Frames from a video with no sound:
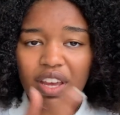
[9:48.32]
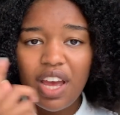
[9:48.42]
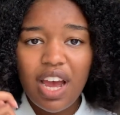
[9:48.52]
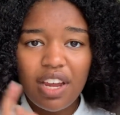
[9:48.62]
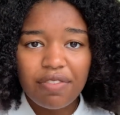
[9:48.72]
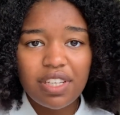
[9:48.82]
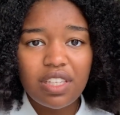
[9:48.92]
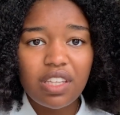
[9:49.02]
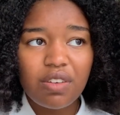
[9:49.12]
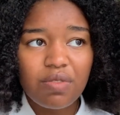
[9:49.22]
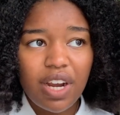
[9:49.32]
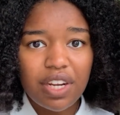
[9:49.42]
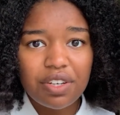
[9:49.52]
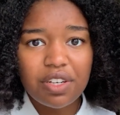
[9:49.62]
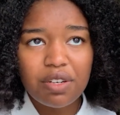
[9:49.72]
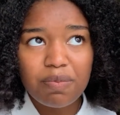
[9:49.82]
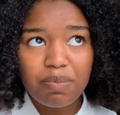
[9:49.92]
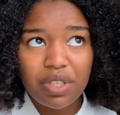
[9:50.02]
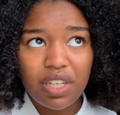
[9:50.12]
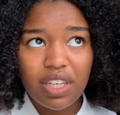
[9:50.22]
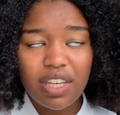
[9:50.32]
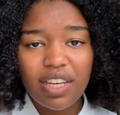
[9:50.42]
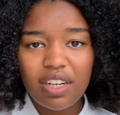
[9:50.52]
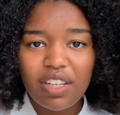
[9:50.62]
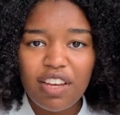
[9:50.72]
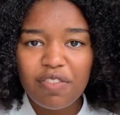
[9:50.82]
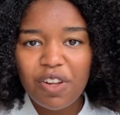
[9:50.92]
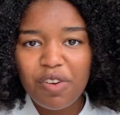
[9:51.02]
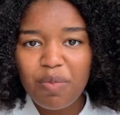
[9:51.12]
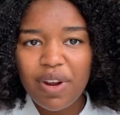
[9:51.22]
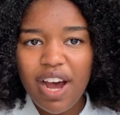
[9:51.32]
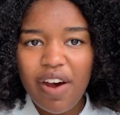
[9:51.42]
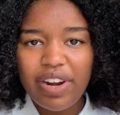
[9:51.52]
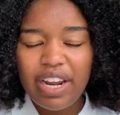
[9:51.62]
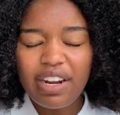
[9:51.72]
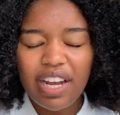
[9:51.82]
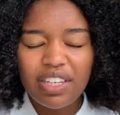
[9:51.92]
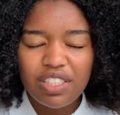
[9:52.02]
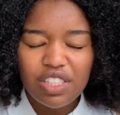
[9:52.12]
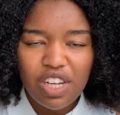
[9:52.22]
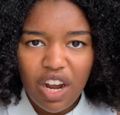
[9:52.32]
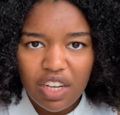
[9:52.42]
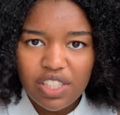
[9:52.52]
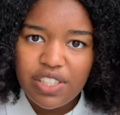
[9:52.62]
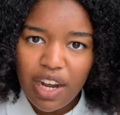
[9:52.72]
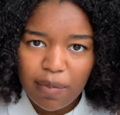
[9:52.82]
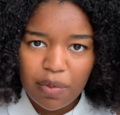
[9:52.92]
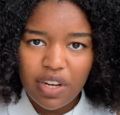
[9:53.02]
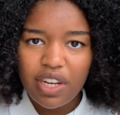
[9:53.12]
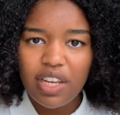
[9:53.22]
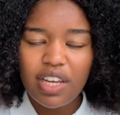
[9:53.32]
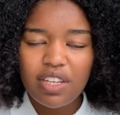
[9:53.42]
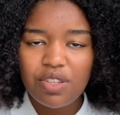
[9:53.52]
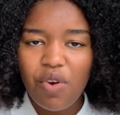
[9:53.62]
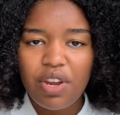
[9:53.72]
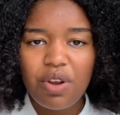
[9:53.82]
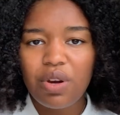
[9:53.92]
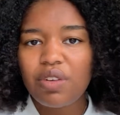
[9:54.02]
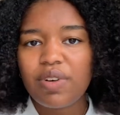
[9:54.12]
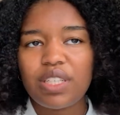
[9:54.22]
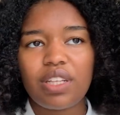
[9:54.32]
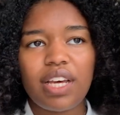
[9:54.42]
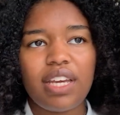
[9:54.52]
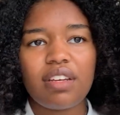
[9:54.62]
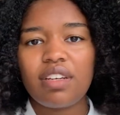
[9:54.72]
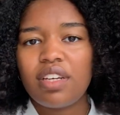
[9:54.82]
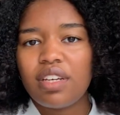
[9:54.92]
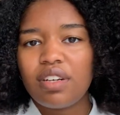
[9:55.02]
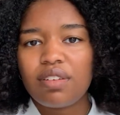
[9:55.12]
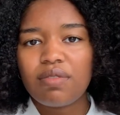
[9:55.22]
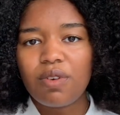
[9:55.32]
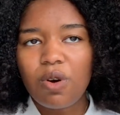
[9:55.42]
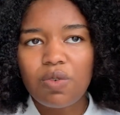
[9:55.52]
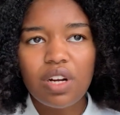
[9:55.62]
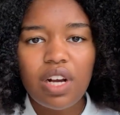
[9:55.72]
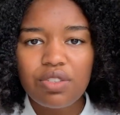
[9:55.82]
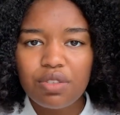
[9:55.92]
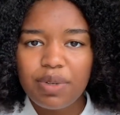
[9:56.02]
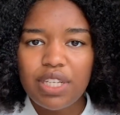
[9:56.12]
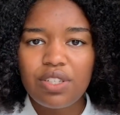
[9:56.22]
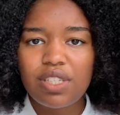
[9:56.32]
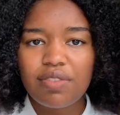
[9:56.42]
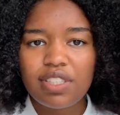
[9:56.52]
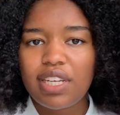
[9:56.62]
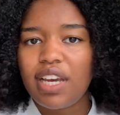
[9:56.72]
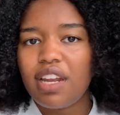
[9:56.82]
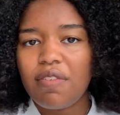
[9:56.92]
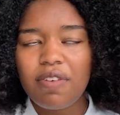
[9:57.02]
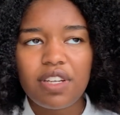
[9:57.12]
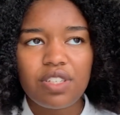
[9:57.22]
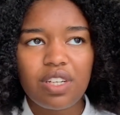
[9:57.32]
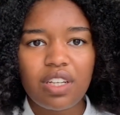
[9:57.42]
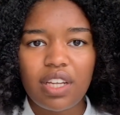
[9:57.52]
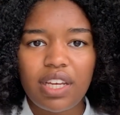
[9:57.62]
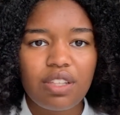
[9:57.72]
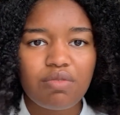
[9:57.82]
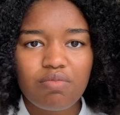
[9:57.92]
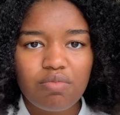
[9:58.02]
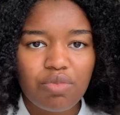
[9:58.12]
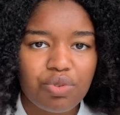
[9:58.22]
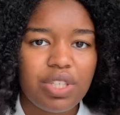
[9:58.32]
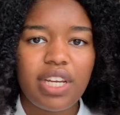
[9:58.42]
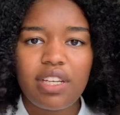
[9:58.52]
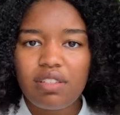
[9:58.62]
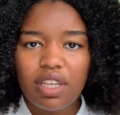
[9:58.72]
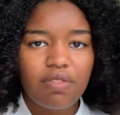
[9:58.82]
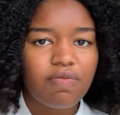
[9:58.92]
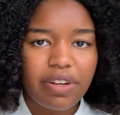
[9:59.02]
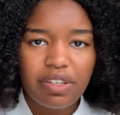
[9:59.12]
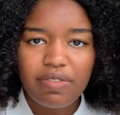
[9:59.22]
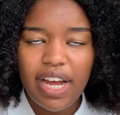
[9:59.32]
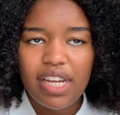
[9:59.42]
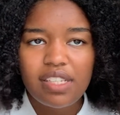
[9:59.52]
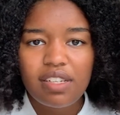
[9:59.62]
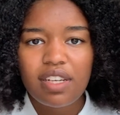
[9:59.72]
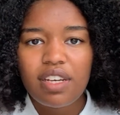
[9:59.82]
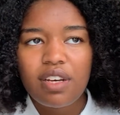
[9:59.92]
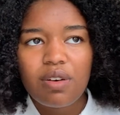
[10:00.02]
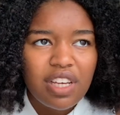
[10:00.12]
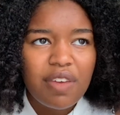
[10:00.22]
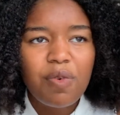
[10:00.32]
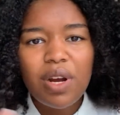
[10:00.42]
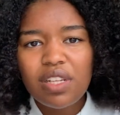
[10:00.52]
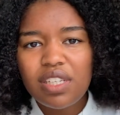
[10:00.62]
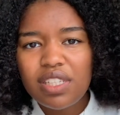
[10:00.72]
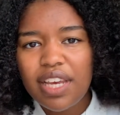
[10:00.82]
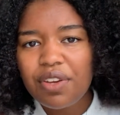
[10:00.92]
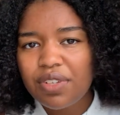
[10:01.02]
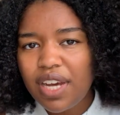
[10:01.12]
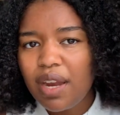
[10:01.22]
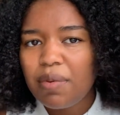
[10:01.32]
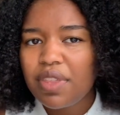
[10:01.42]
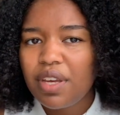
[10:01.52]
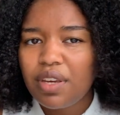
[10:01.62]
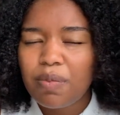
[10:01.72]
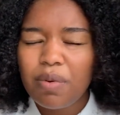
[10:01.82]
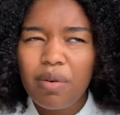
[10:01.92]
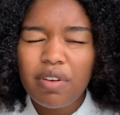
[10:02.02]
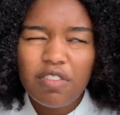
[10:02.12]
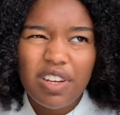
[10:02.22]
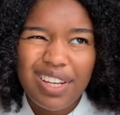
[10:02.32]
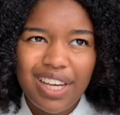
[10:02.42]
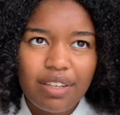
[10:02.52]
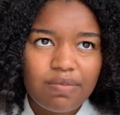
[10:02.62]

I recently read her book, Get a Life, Chloe Brown, and I could not stop reading it. So I know I read like over 100 pages every day, and I finished in like 3 days, like very fast. If you wanted to take your time with it, you could probably read like